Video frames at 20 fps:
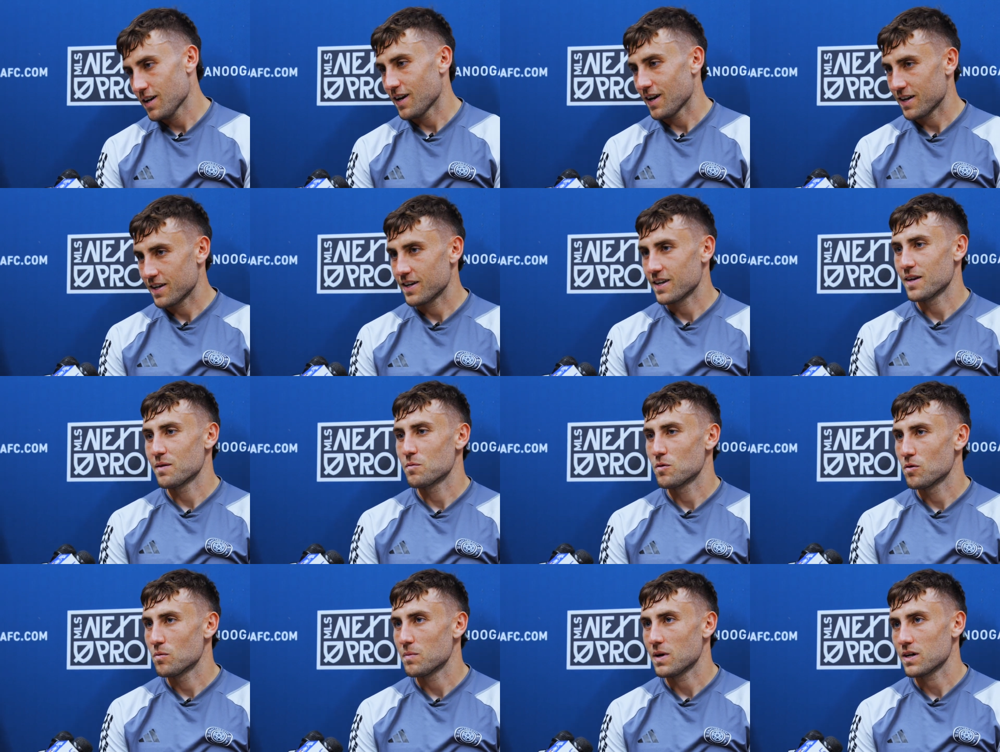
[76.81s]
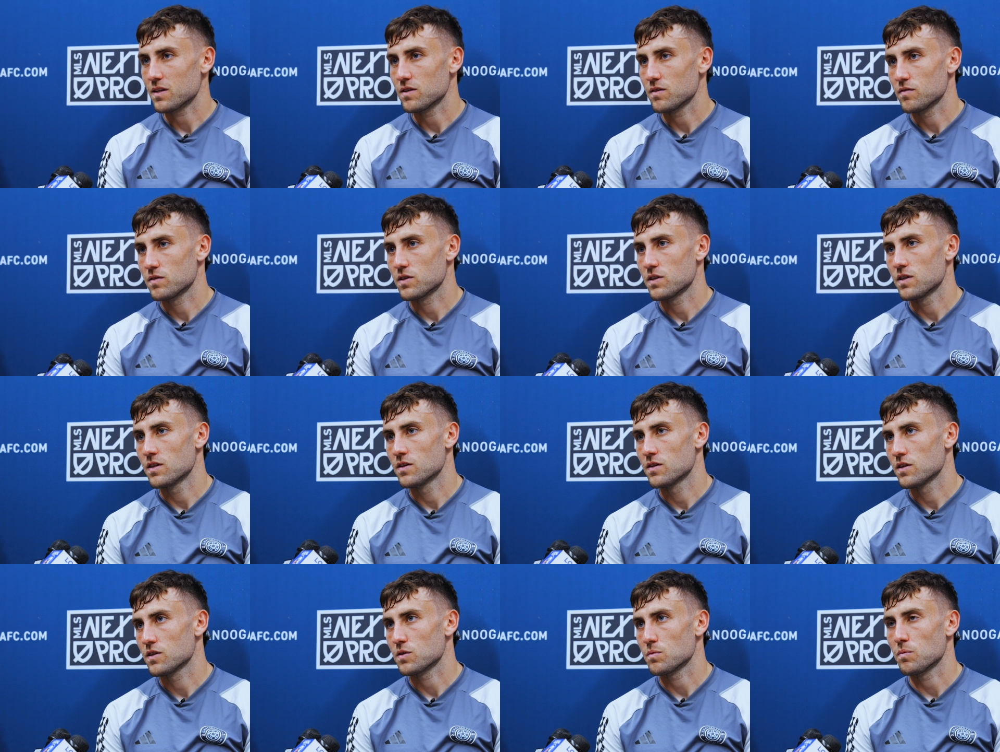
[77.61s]
I keep going back to obviously
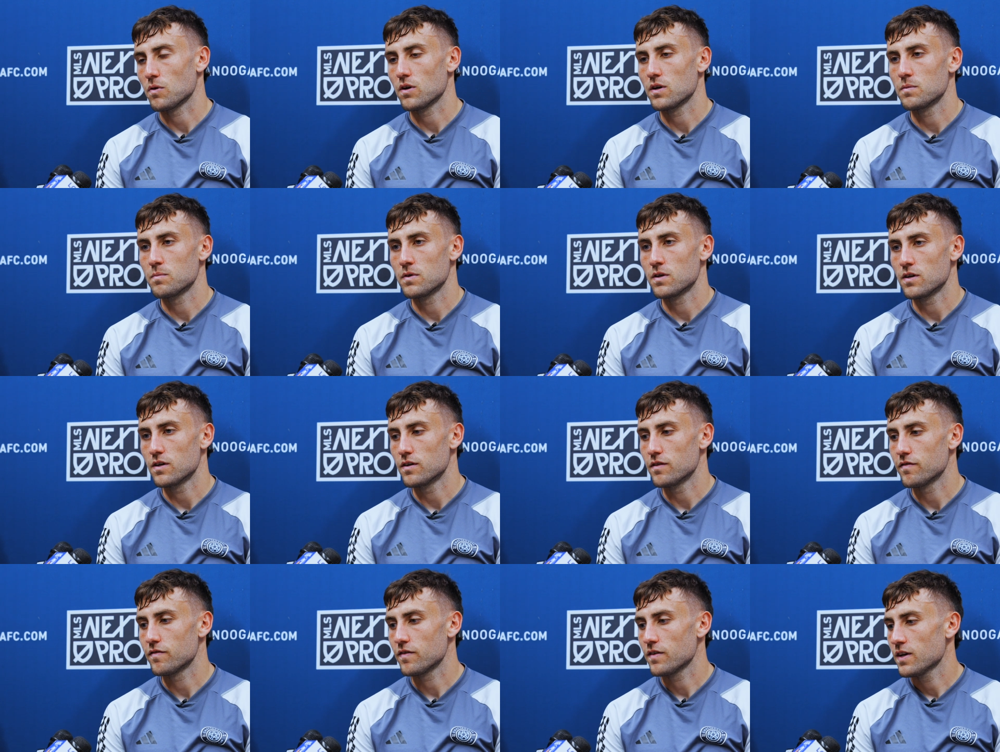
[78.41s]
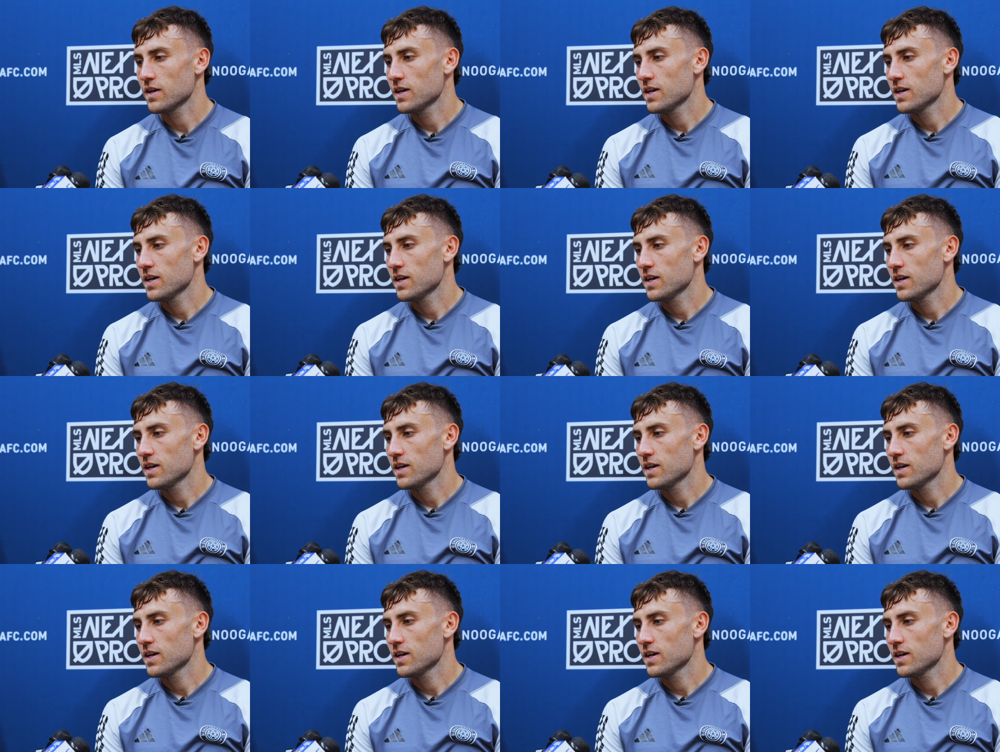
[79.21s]
the disappointment of